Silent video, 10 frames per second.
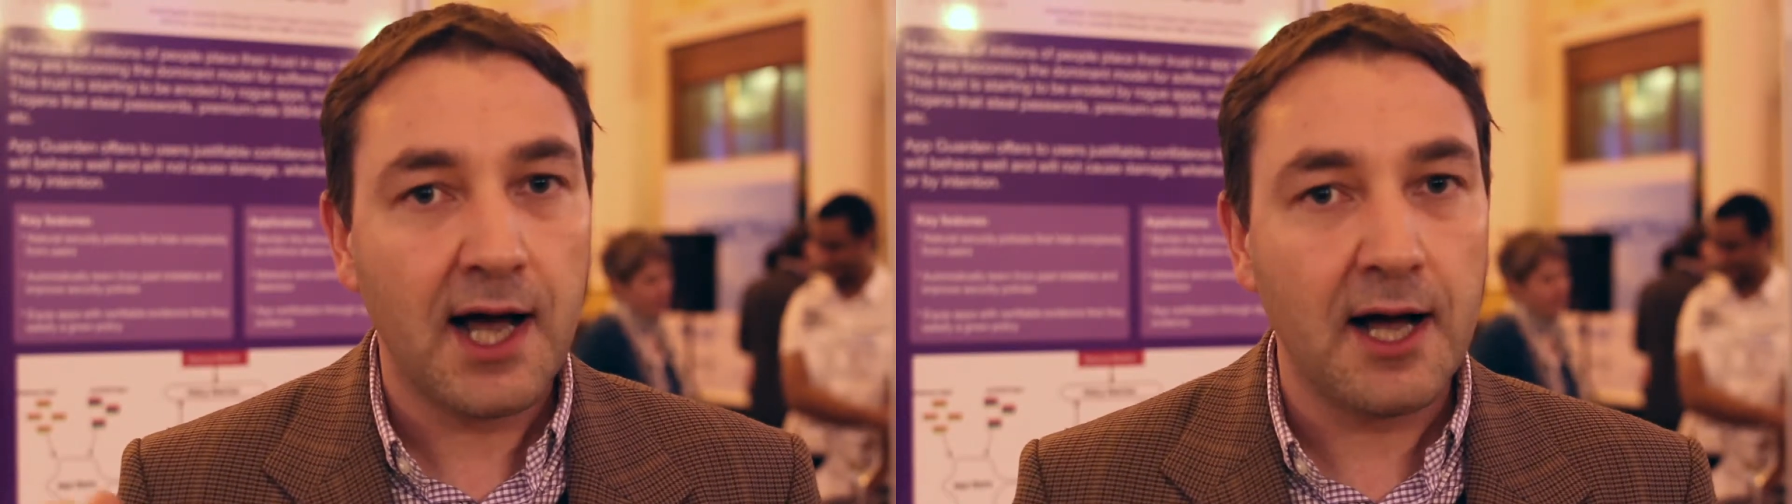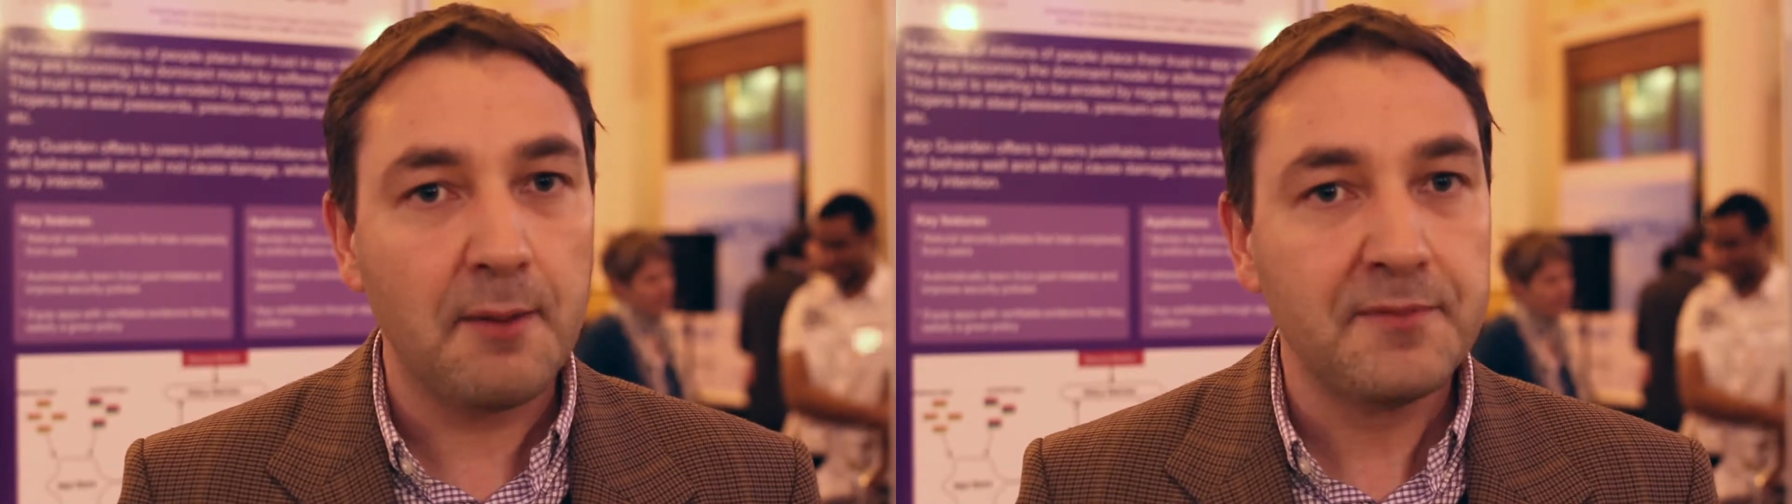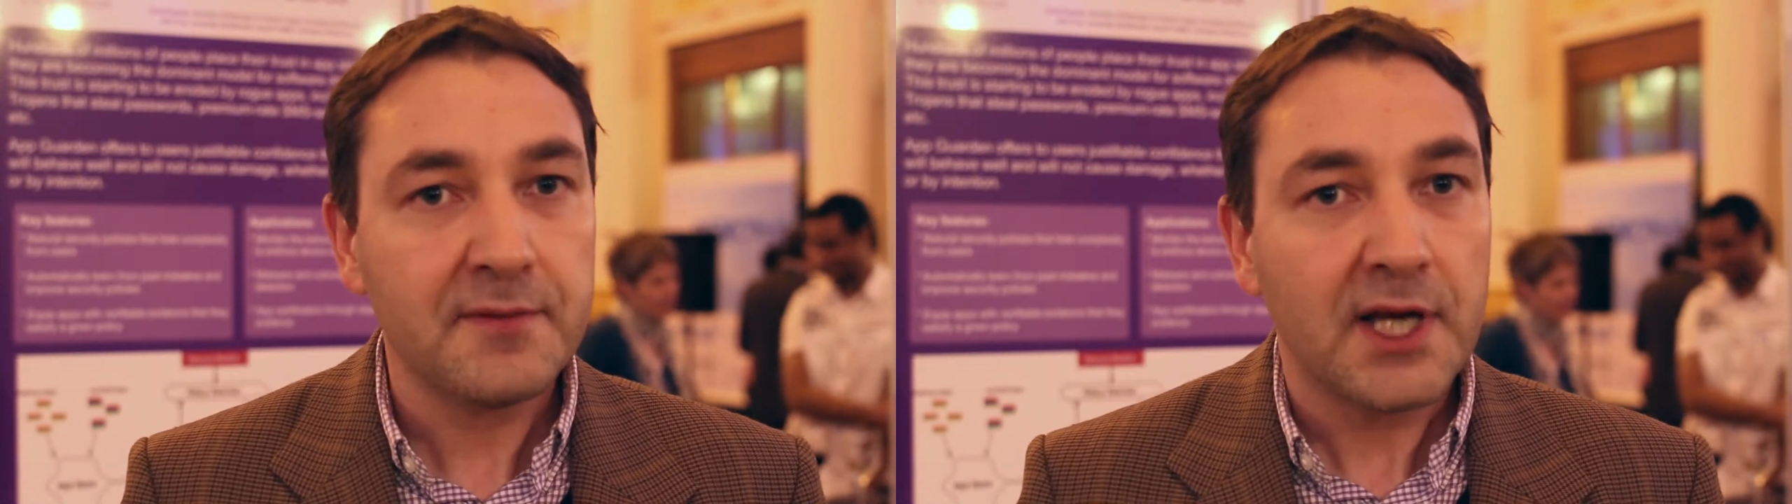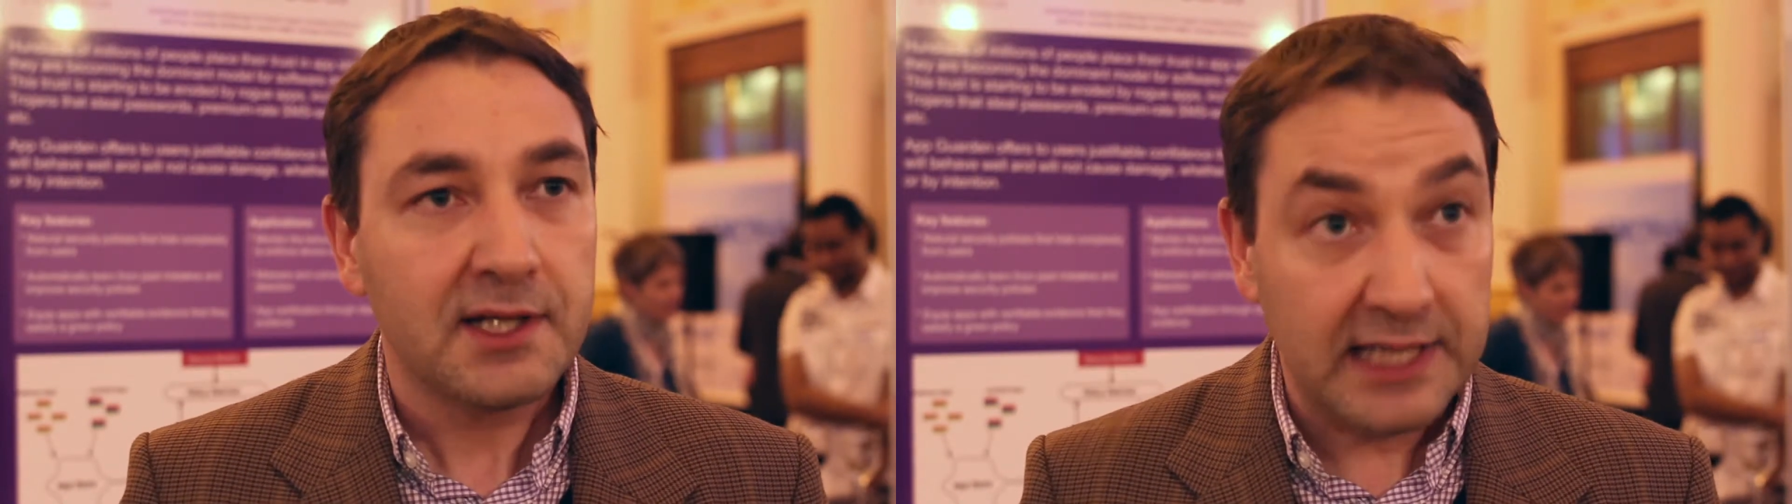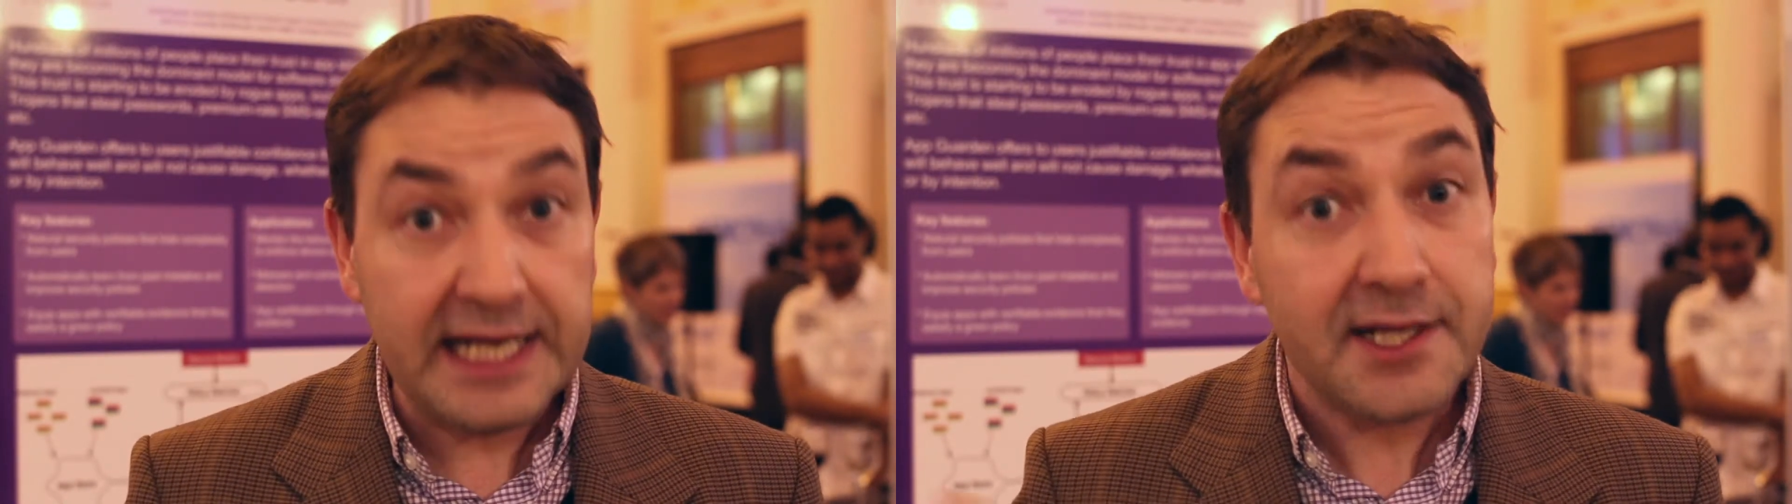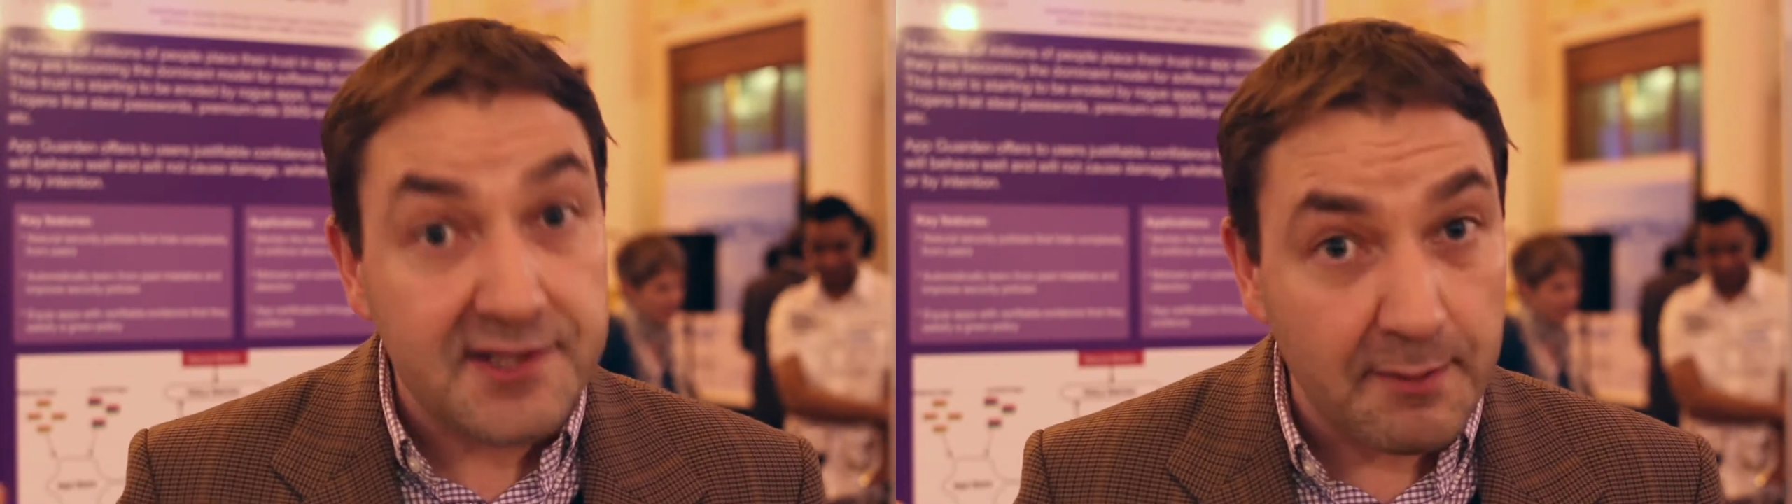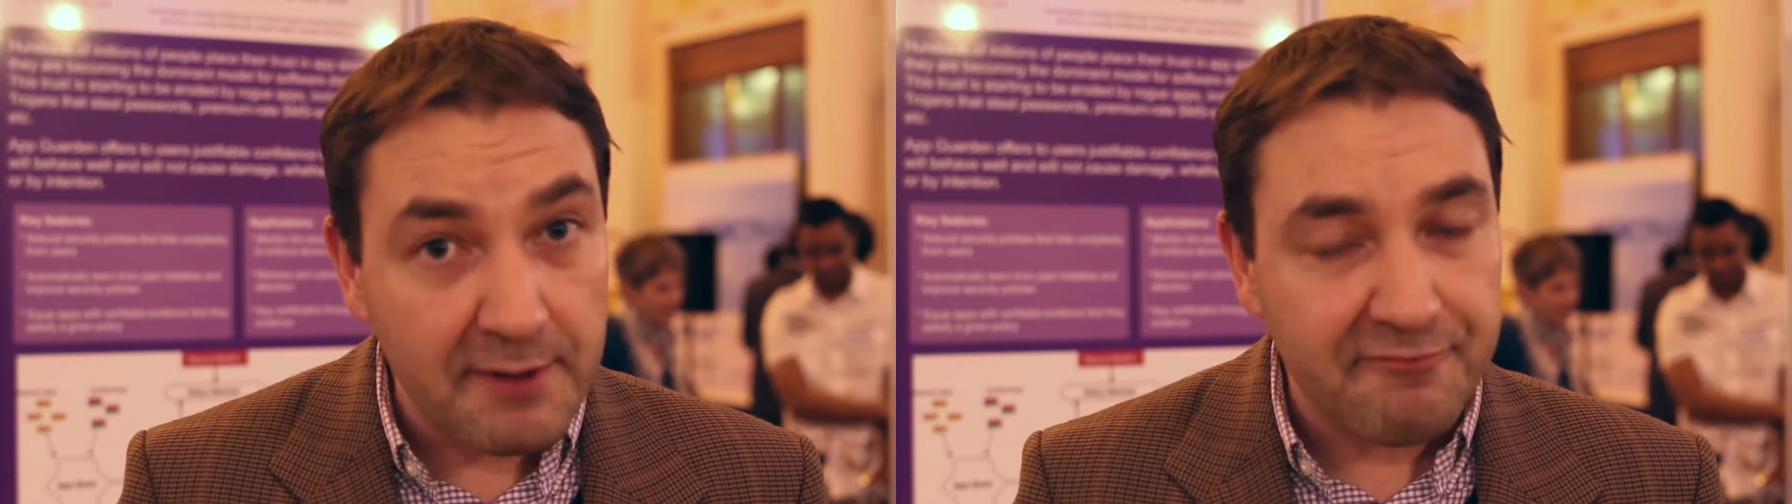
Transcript: um, leak some